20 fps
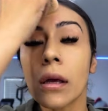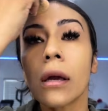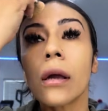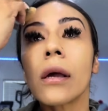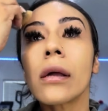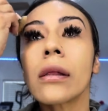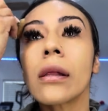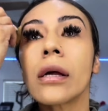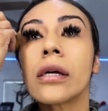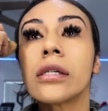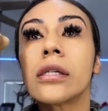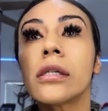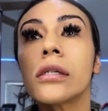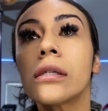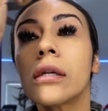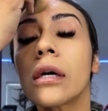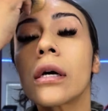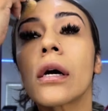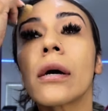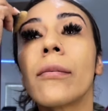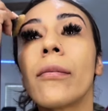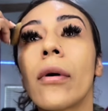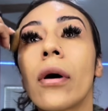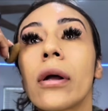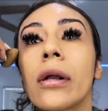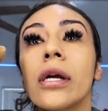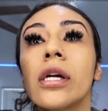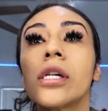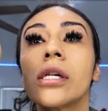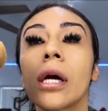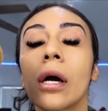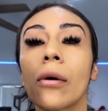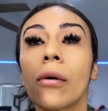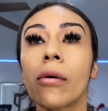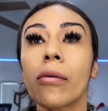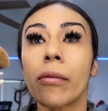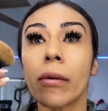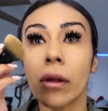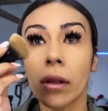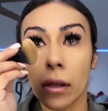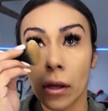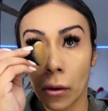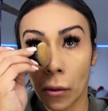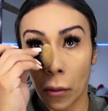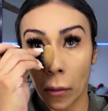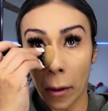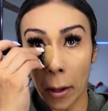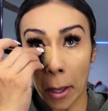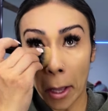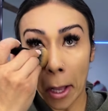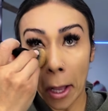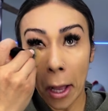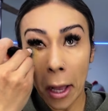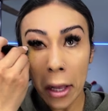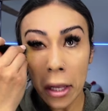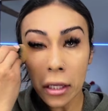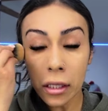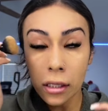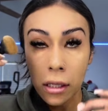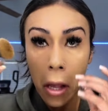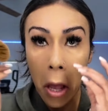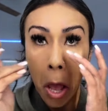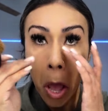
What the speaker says: And I just took a body shower really quick, guys.